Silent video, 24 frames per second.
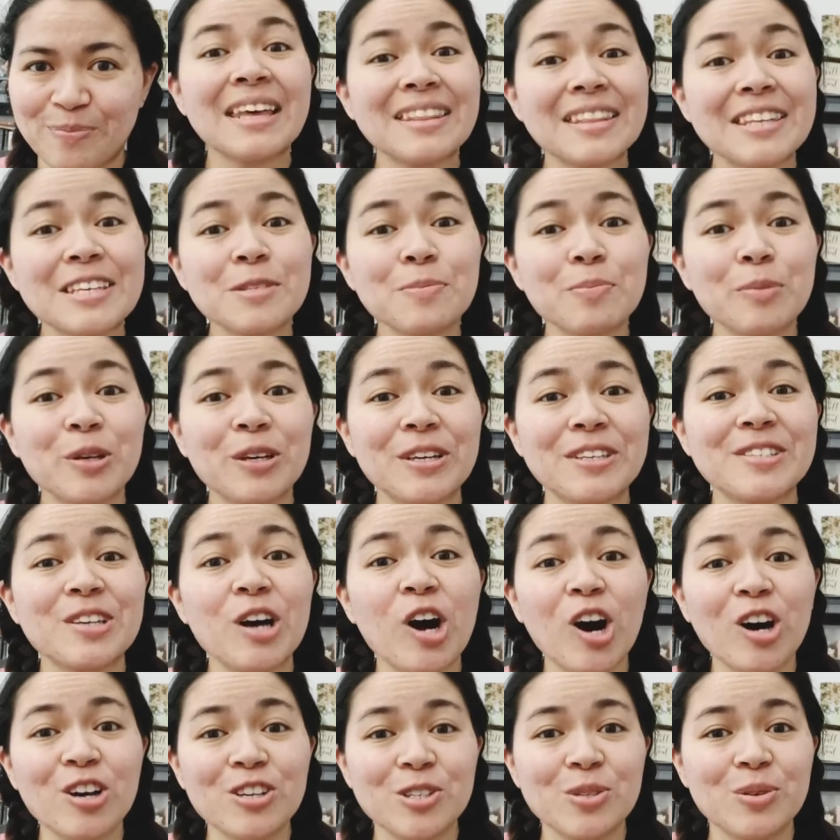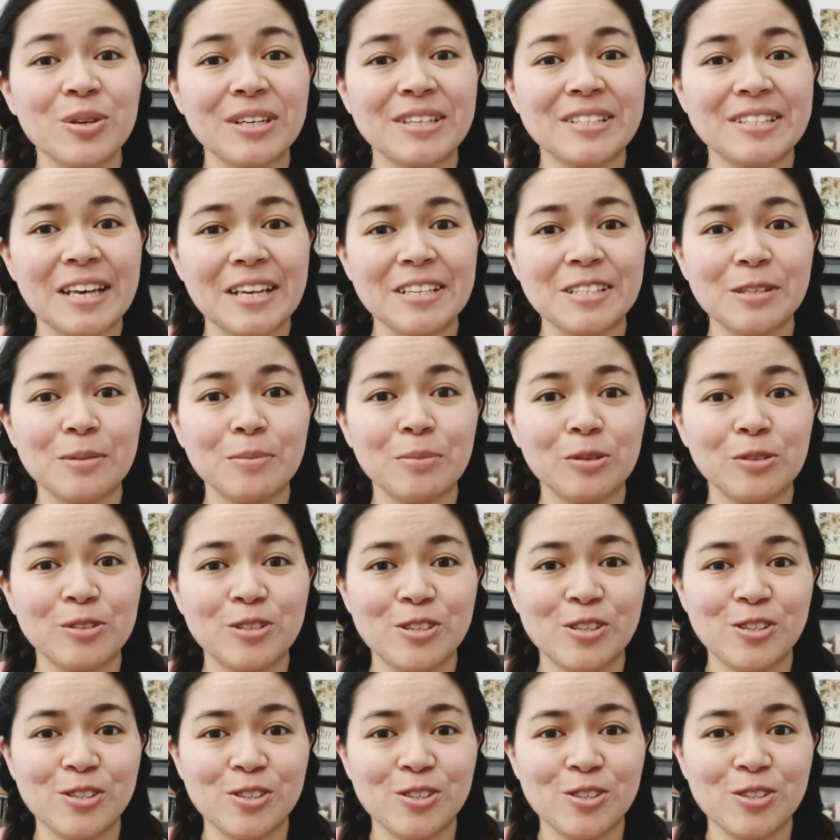This book is also accessible
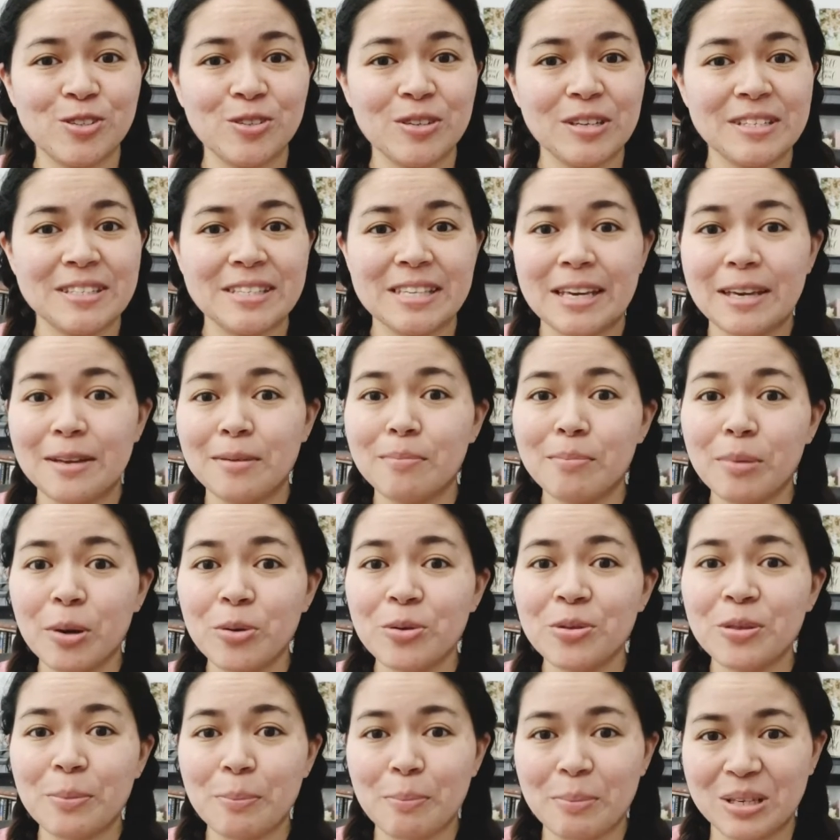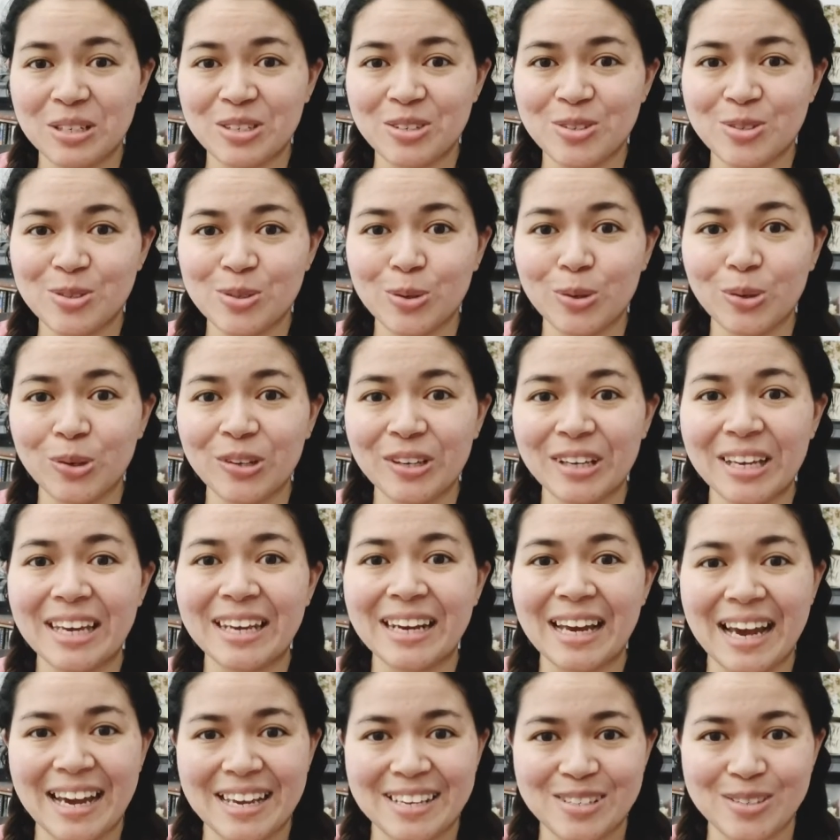to students in both middle school and
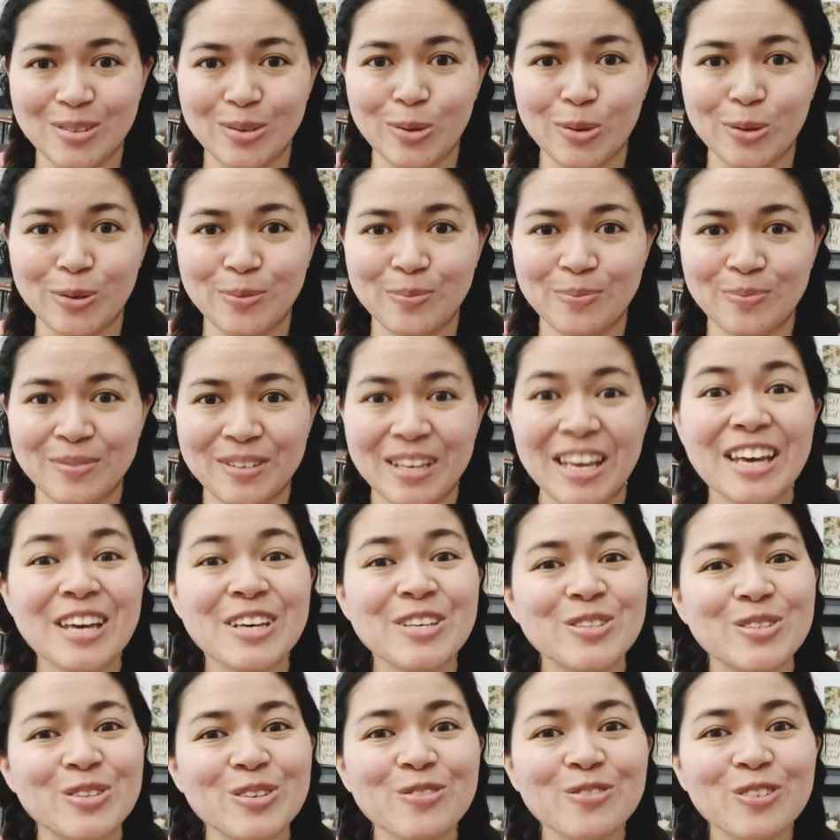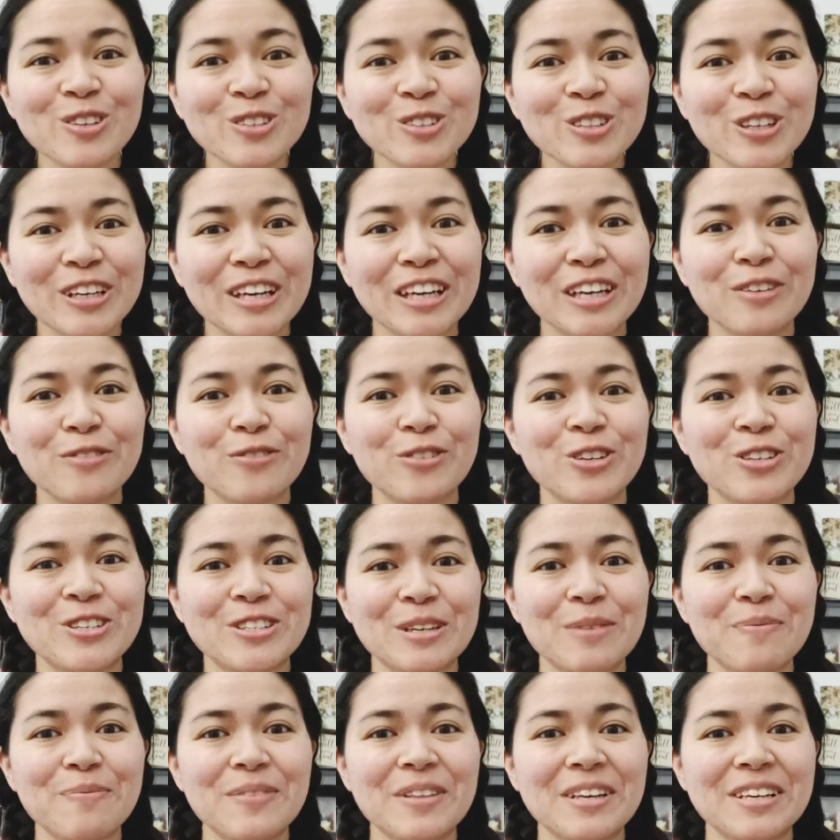high school. So if you're looking for
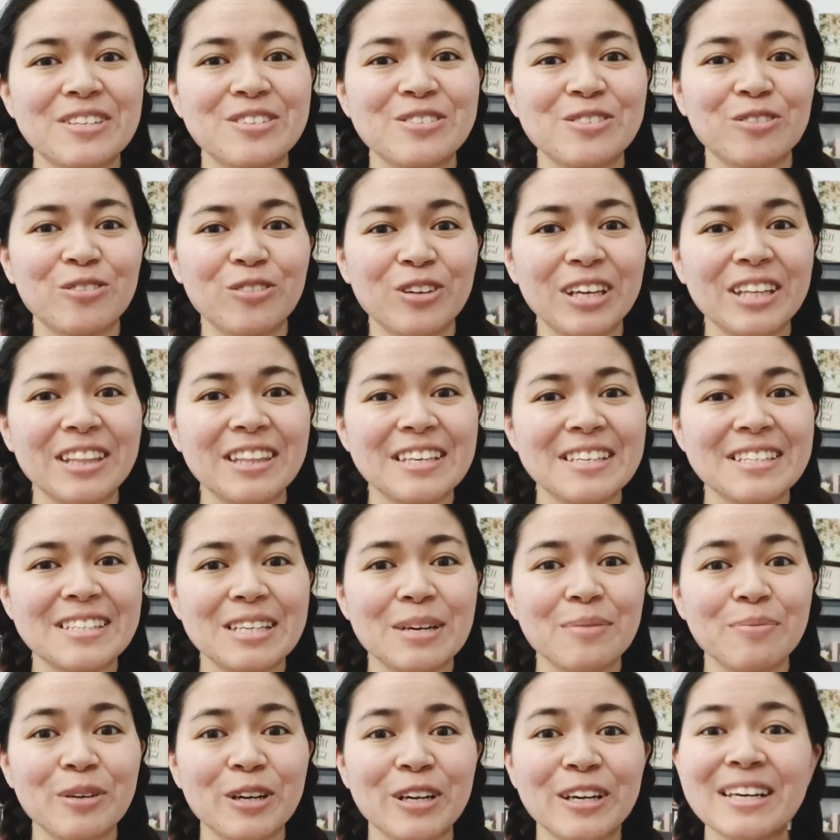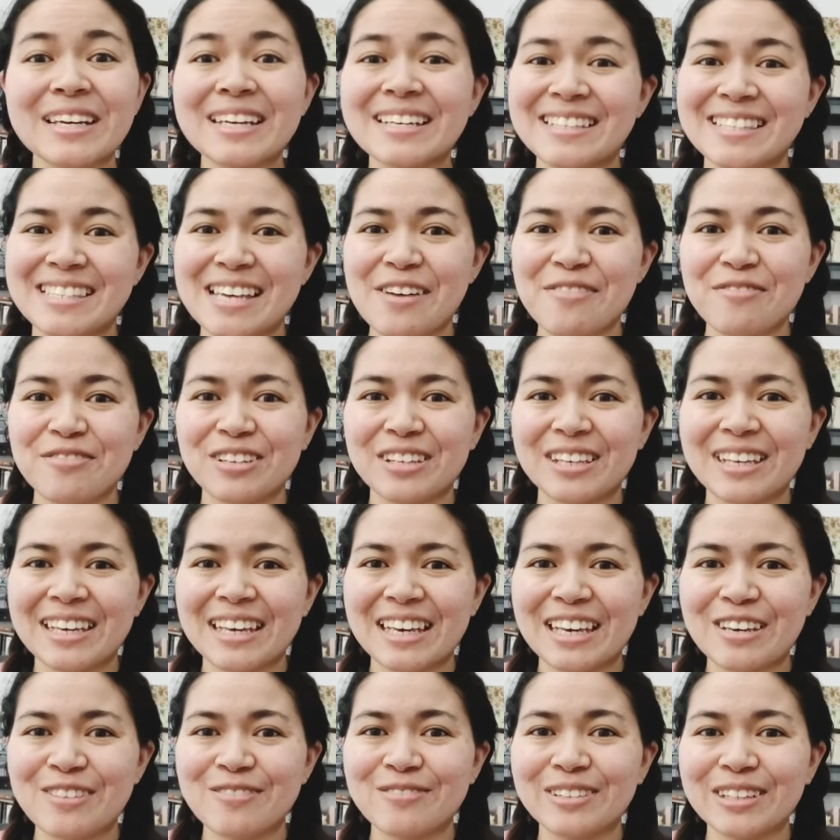something to read this summer, definitely
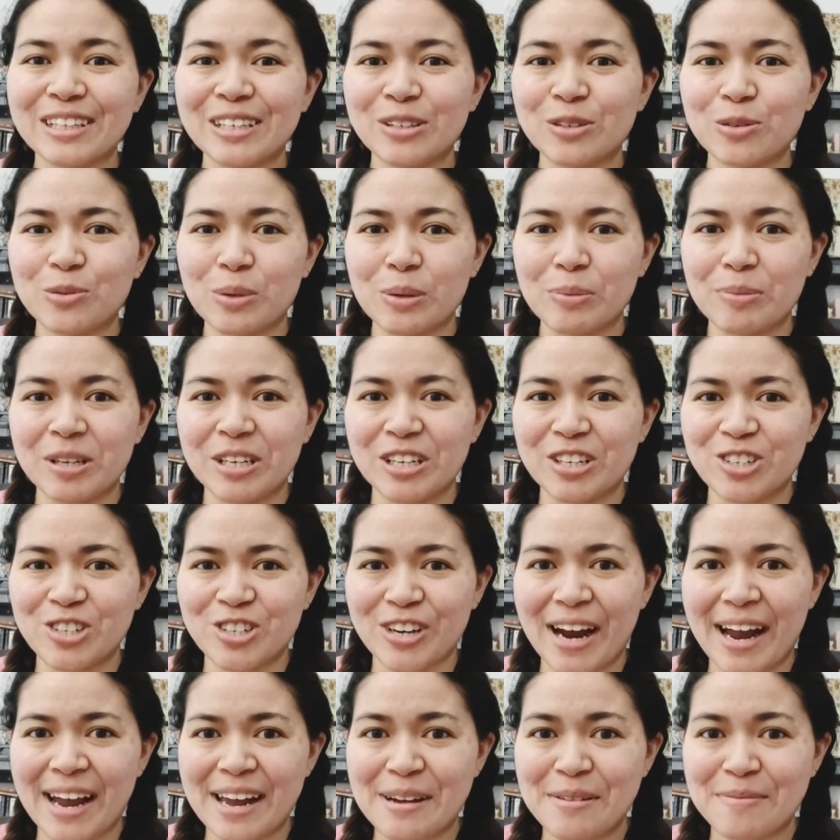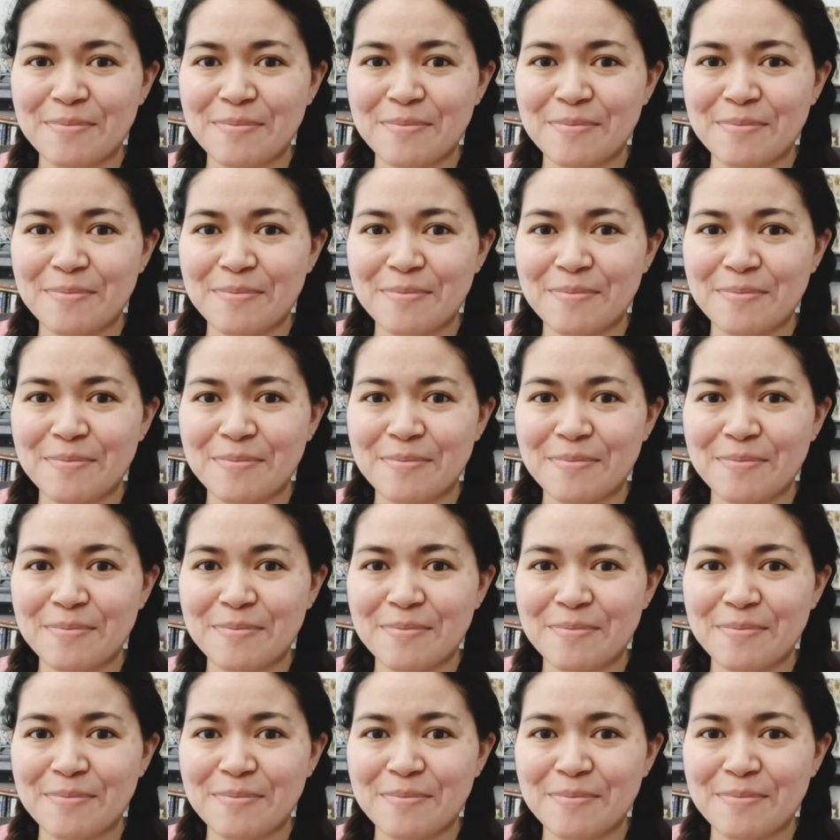give Little Women a try.